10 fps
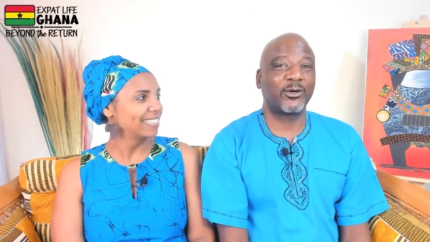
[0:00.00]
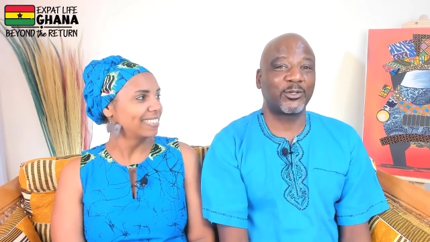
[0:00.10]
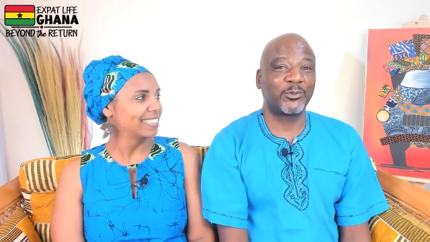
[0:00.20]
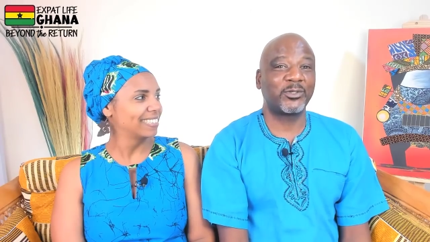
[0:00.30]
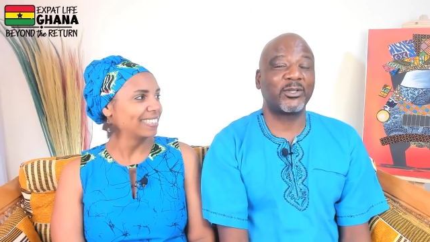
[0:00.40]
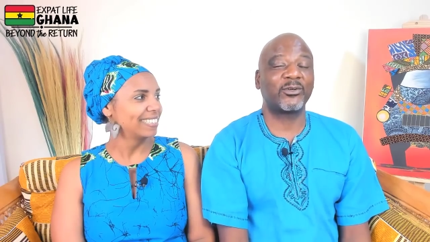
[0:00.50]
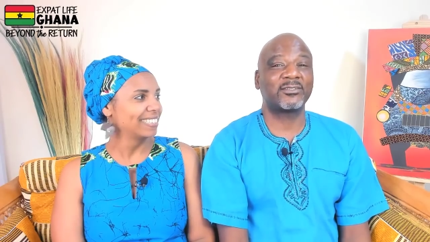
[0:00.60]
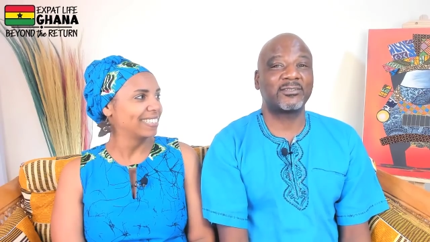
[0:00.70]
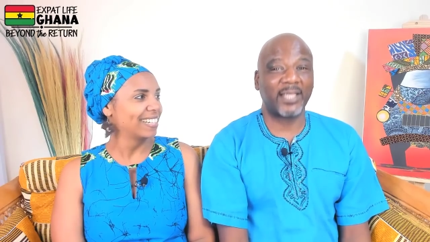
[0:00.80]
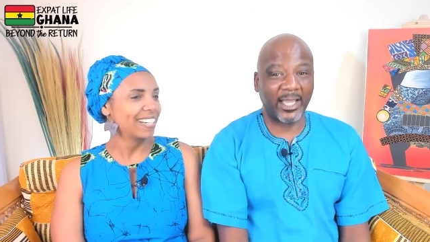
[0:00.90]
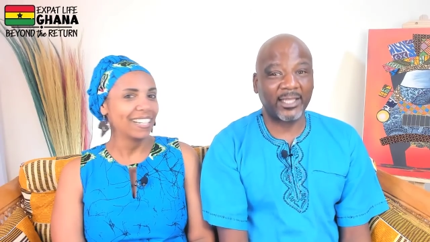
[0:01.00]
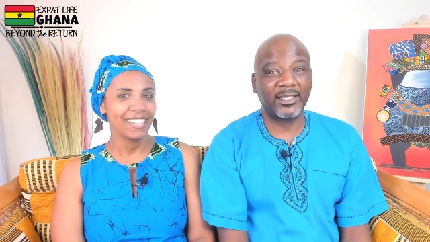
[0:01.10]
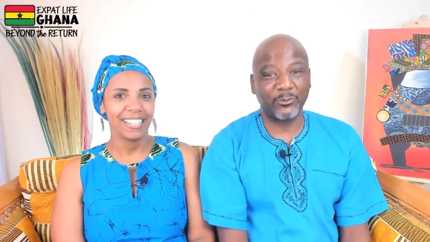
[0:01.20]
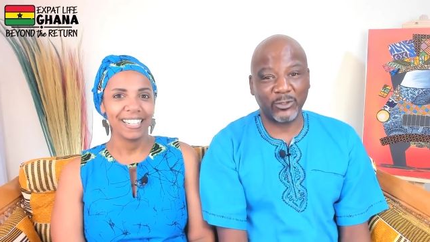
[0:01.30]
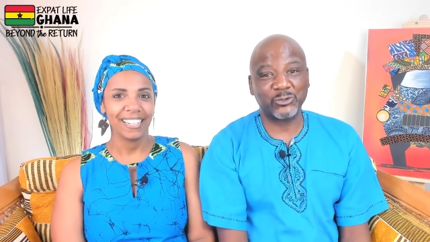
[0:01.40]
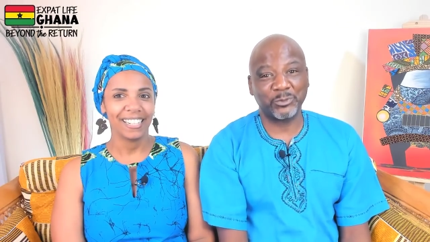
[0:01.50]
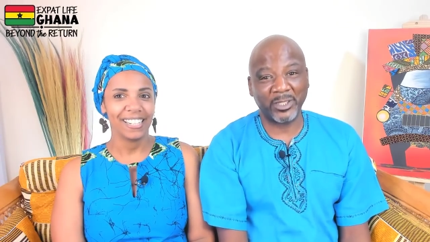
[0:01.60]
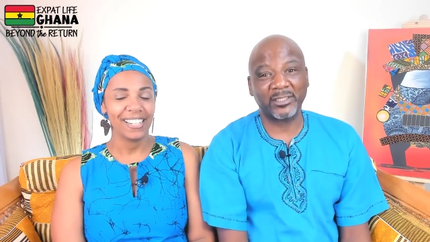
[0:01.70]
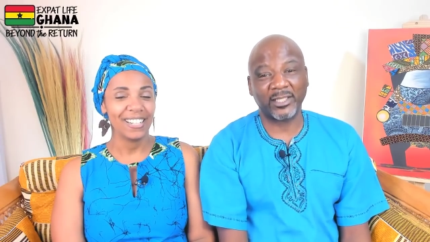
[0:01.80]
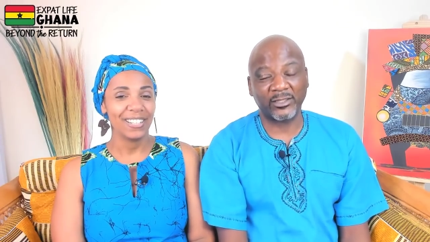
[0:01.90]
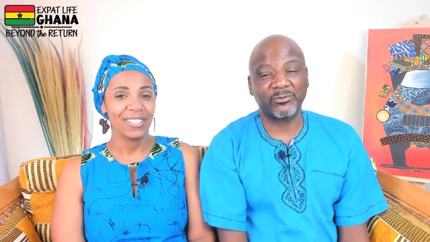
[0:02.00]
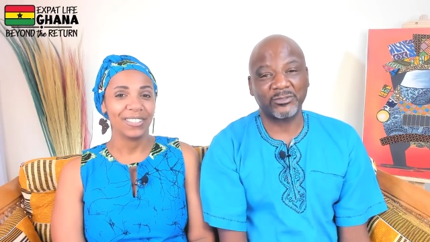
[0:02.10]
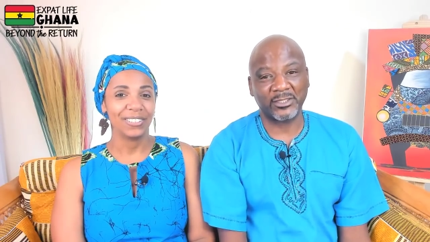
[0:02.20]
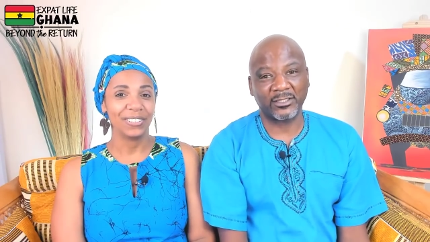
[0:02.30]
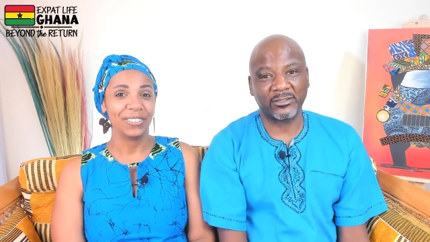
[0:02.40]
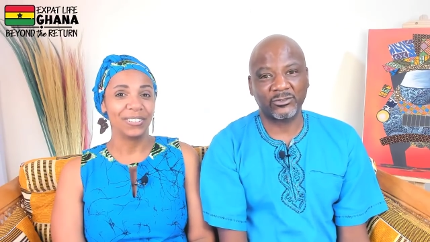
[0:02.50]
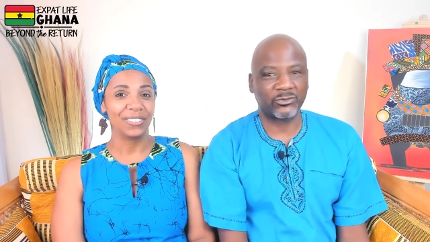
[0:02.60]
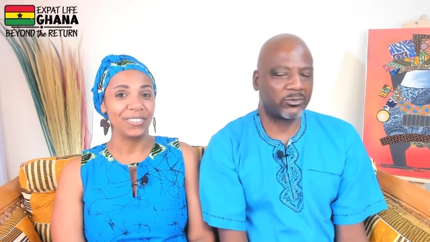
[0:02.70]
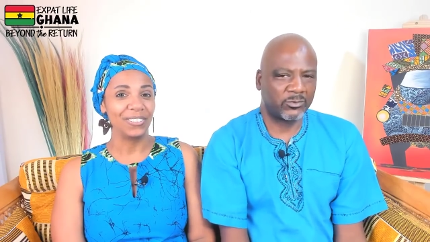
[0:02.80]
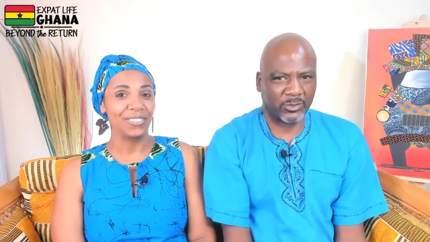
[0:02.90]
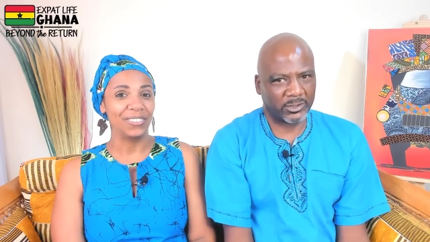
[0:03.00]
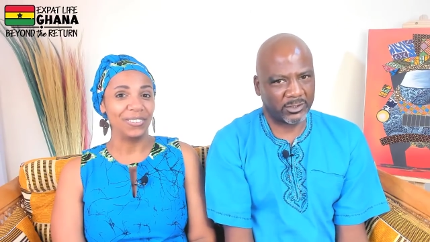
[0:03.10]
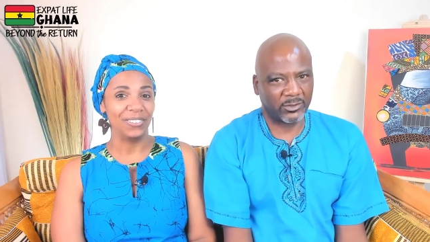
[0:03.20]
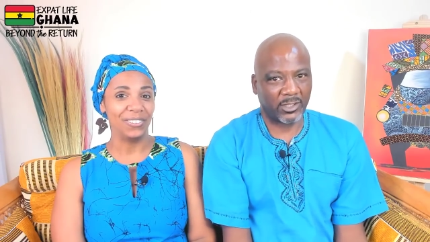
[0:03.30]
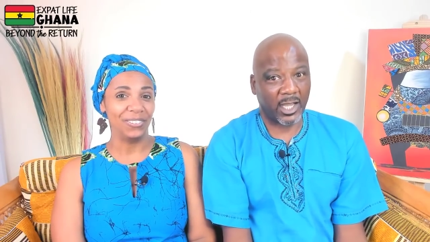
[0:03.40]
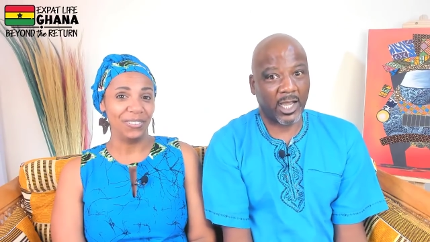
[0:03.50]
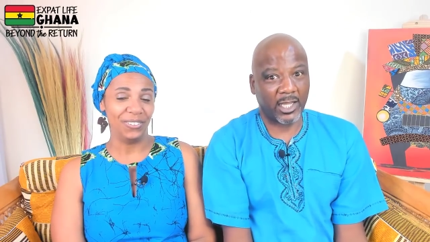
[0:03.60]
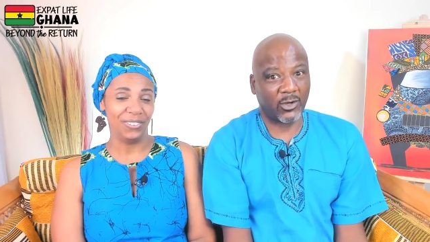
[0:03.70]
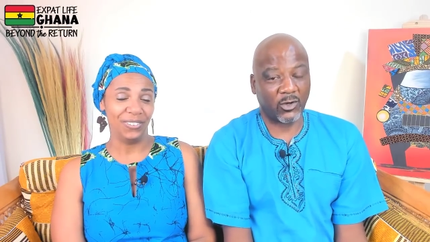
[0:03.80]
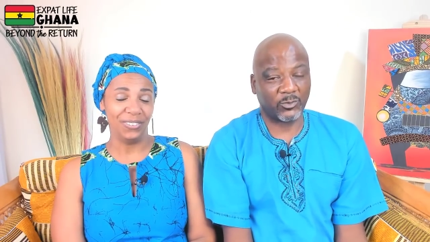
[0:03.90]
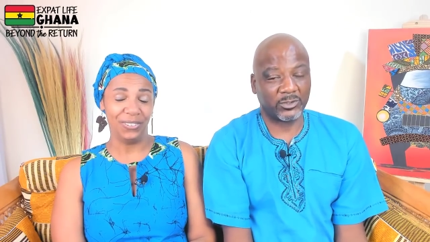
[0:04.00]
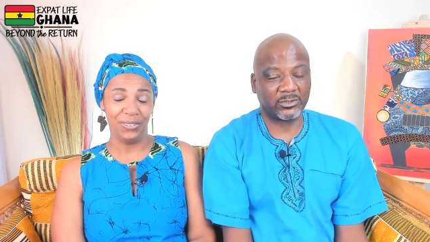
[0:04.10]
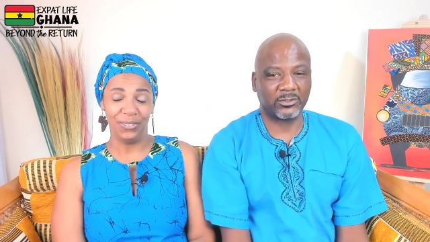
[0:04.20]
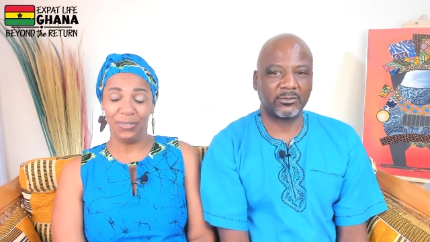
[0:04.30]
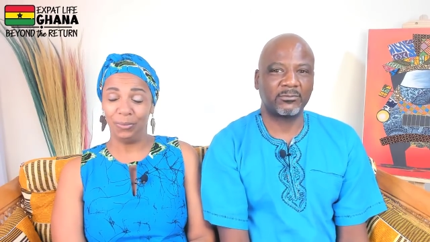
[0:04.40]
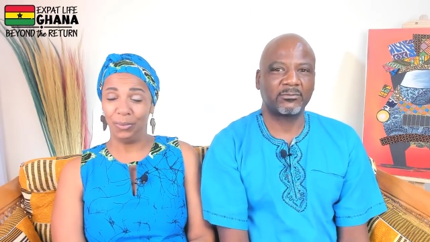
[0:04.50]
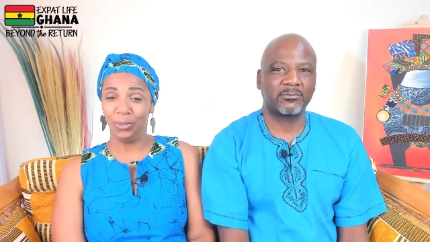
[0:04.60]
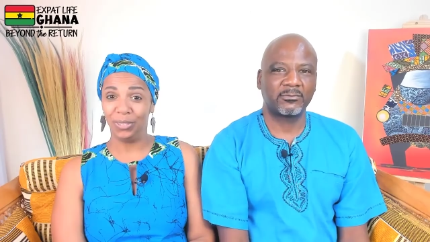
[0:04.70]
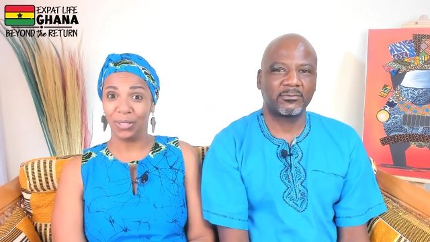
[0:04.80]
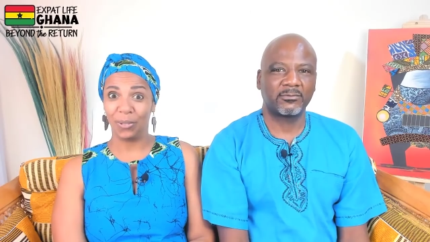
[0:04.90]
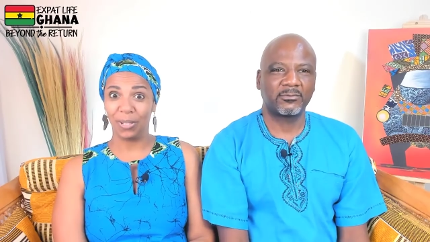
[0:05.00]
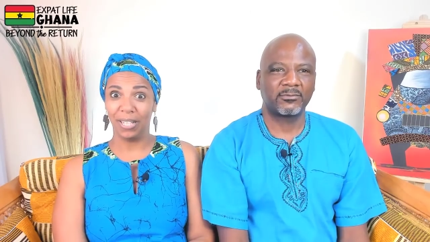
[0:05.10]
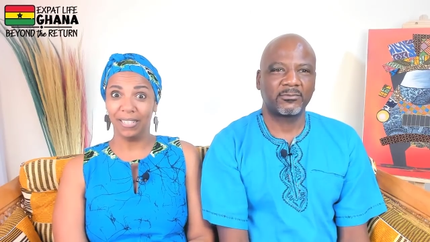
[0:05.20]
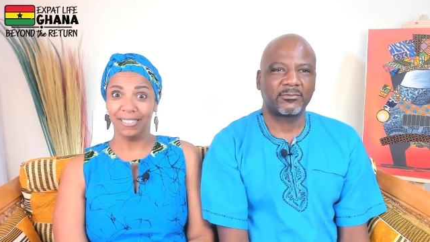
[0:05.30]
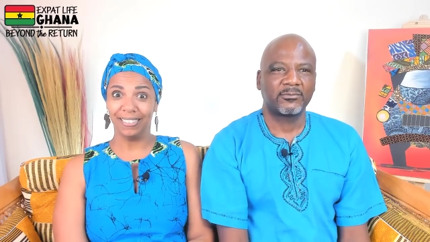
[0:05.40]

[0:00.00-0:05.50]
Speaker 1: we know exactly what you mean. Thank you for telling the truth, which I always do. You still don't get it.